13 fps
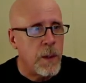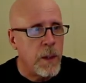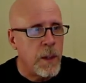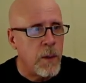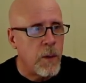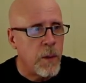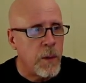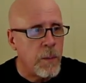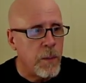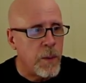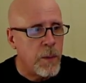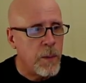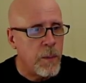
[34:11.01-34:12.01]

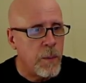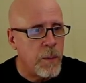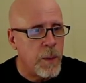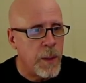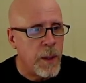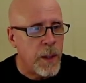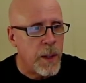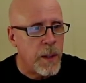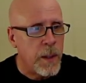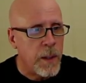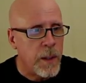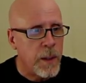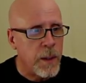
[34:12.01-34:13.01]
algorithms. We'll be back
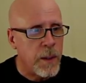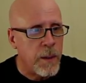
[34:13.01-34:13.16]
in